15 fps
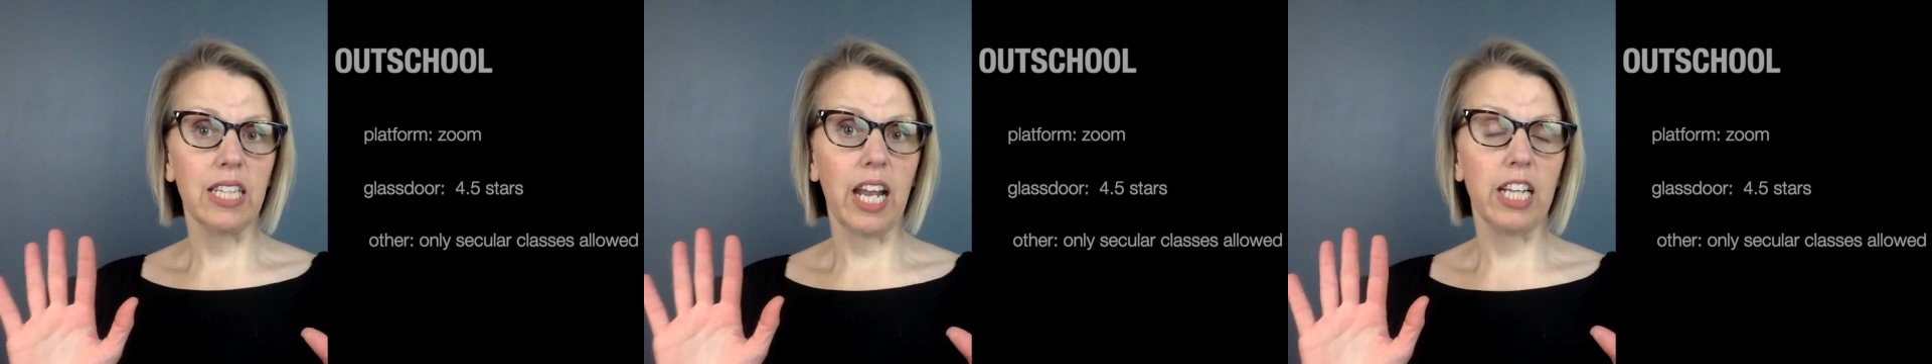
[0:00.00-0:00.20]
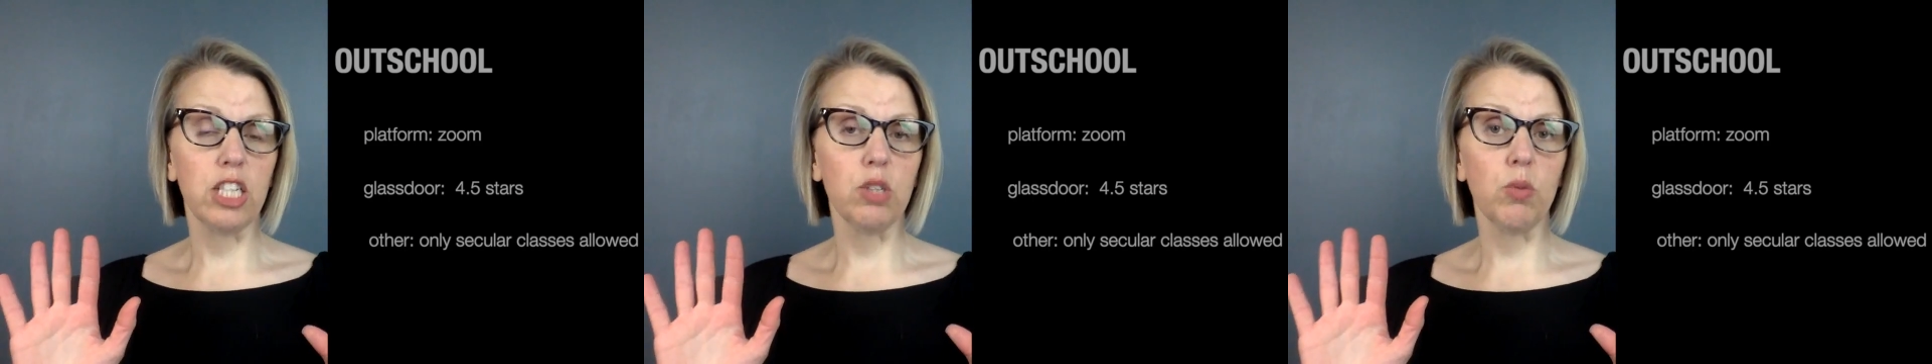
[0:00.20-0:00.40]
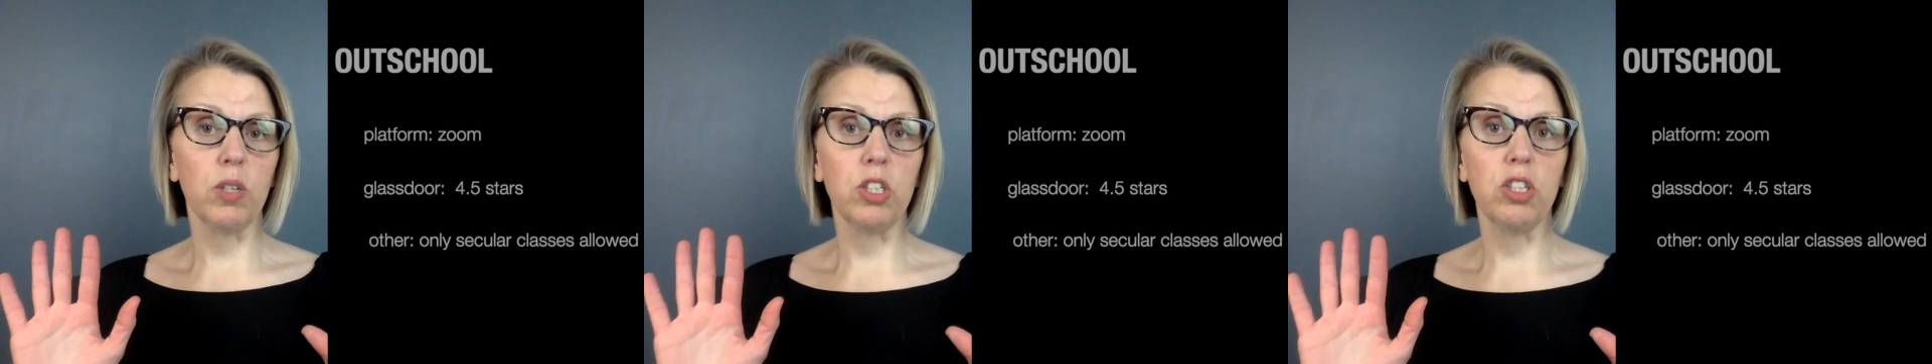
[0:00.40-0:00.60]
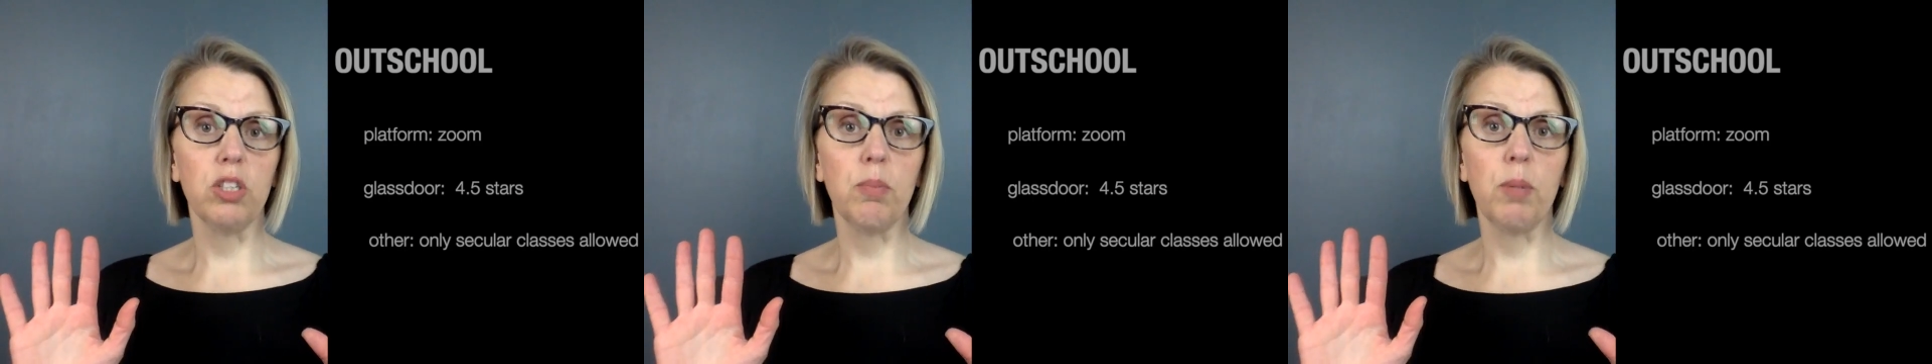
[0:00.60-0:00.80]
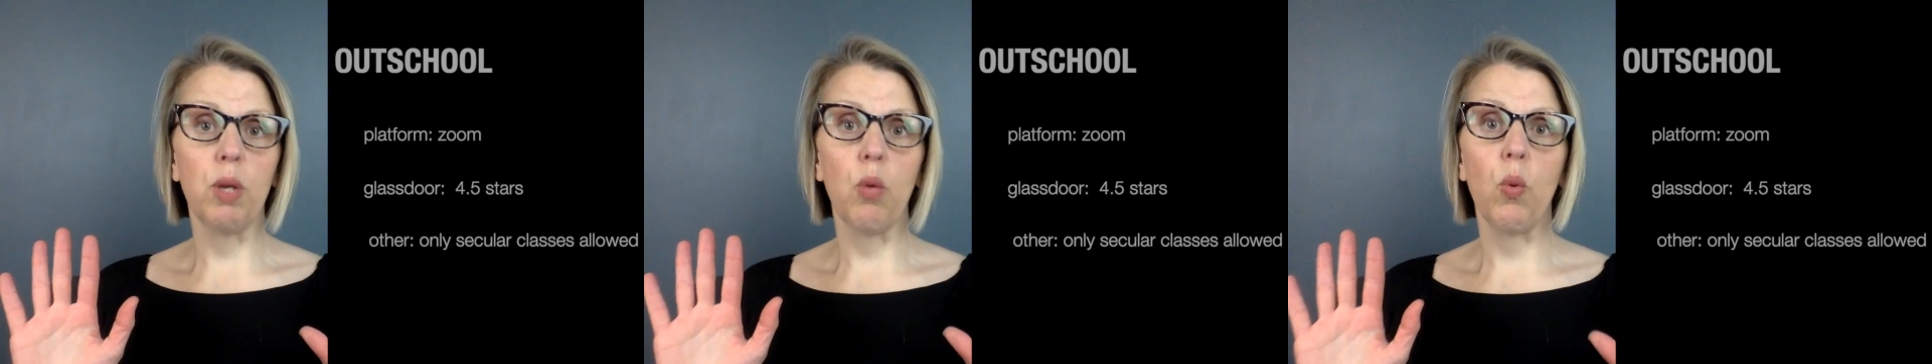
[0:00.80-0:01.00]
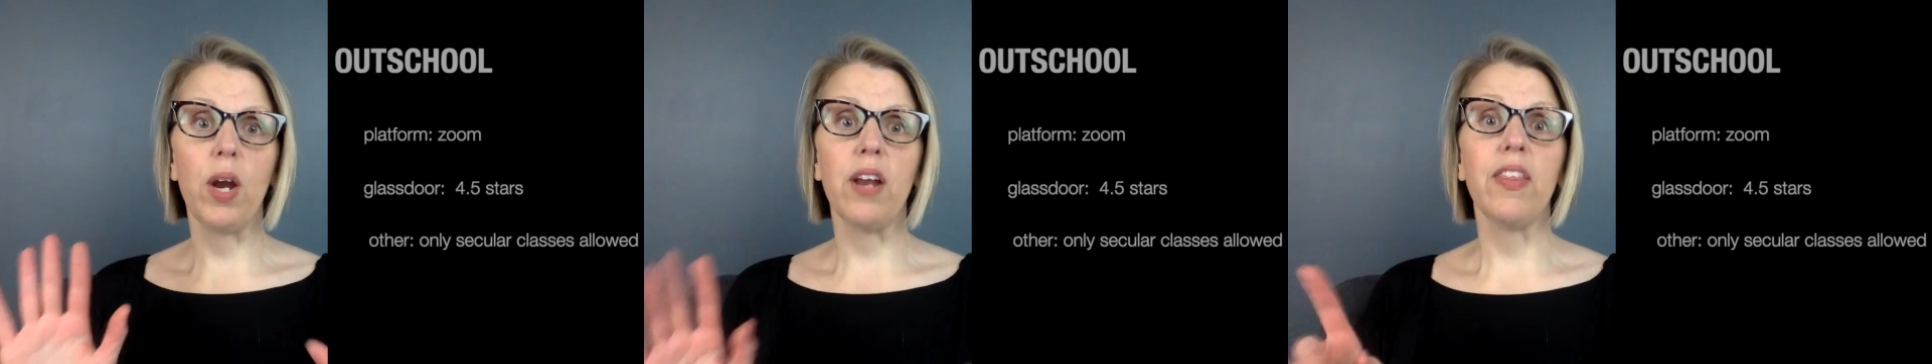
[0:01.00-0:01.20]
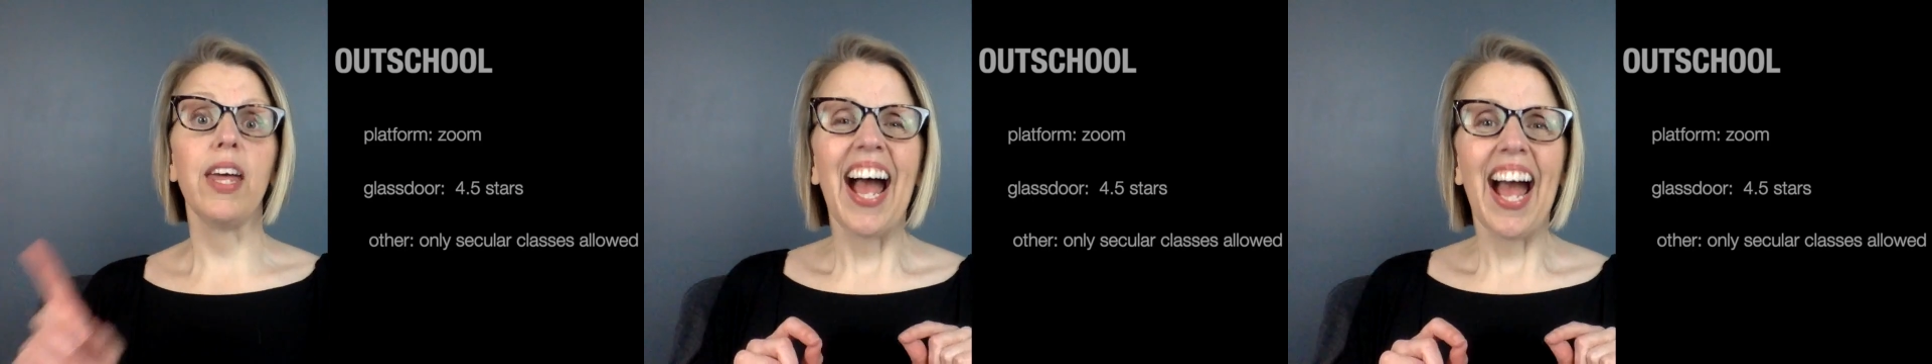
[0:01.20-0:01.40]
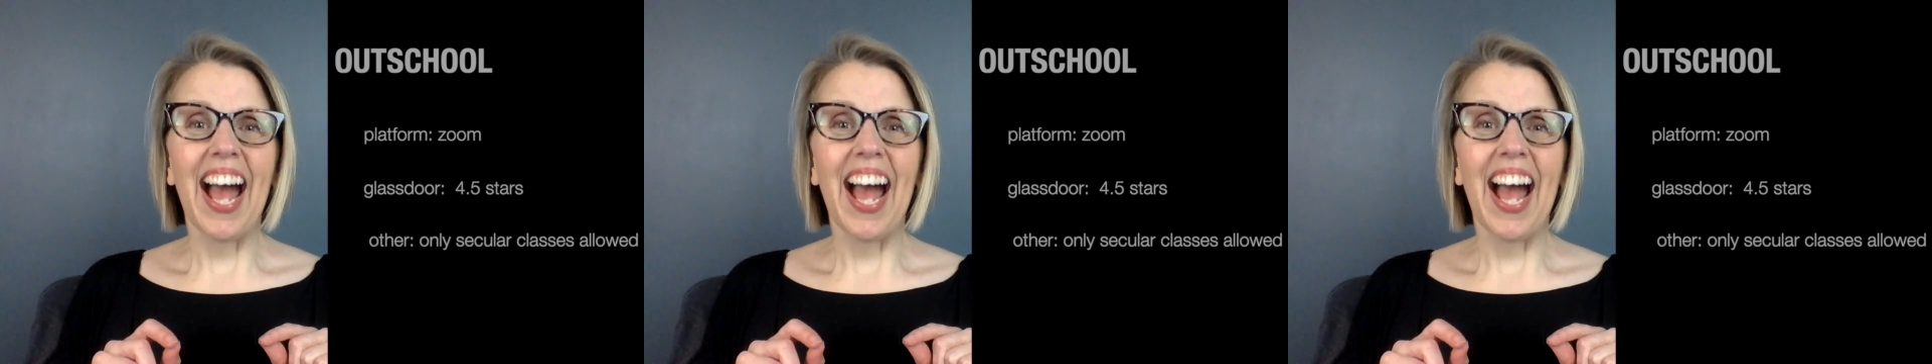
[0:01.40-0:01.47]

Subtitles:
I just want you to be aware that